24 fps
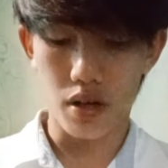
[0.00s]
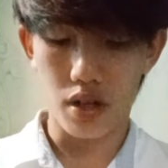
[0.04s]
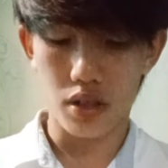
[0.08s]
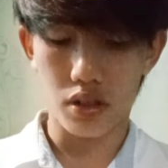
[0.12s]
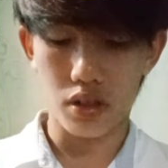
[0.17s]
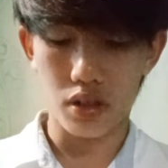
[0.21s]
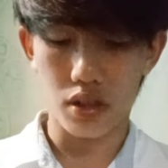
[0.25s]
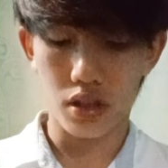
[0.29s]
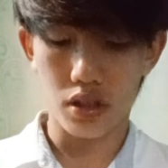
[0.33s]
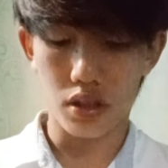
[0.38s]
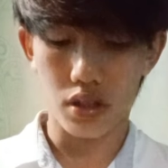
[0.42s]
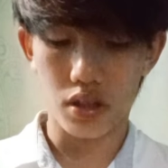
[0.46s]

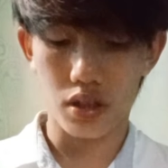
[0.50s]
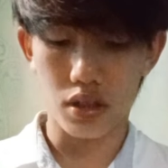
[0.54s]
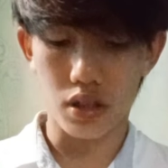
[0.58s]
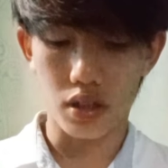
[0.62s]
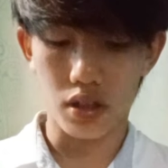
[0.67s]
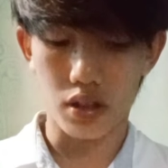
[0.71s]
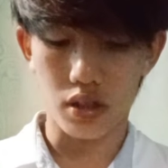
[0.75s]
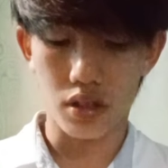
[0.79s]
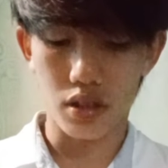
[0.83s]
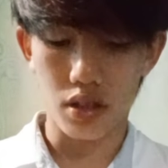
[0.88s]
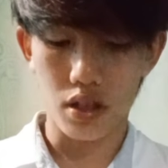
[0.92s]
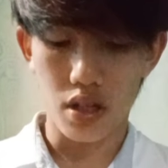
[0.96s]
related
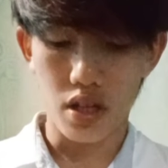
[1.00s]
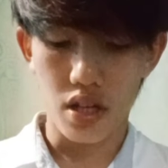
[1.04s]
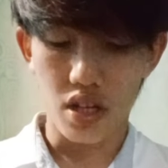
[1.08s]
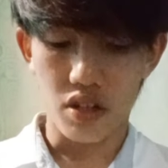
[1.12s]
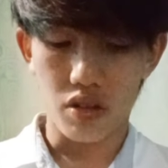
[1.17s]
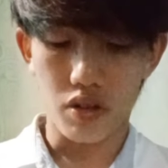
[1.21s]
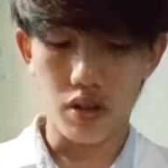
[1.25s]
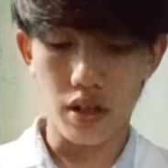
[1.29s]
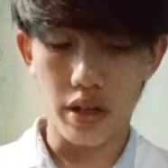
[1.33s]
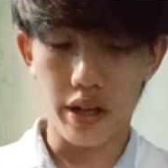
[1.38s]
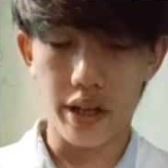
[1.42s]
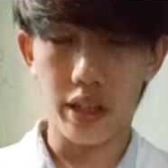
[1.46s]
to
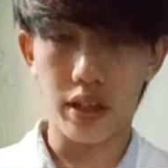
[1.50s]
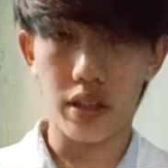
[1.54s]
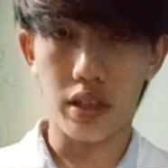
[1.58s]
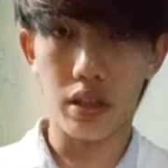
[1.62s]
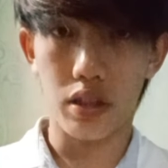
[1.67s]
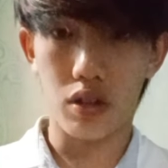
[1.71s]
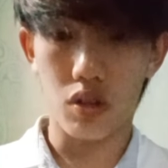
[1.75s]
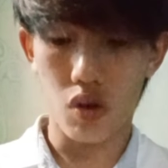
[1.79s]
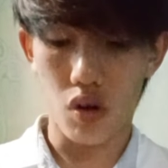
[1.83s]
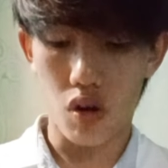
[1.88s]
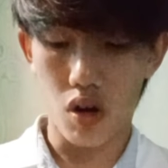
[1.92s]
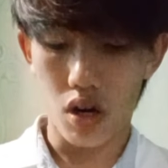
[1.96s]
oxygen
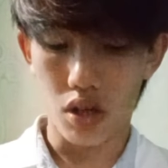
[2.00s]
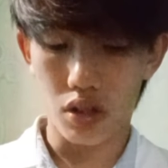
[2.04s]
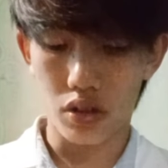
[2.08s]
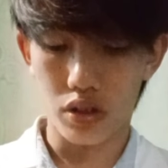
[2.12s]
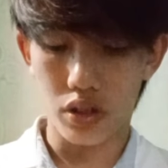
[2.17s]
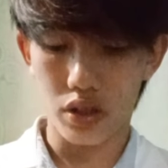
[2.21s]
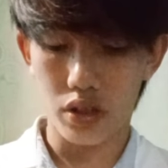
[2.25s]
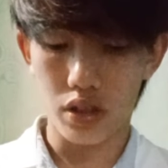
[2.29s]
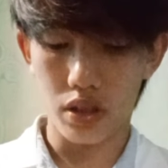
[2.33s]
production,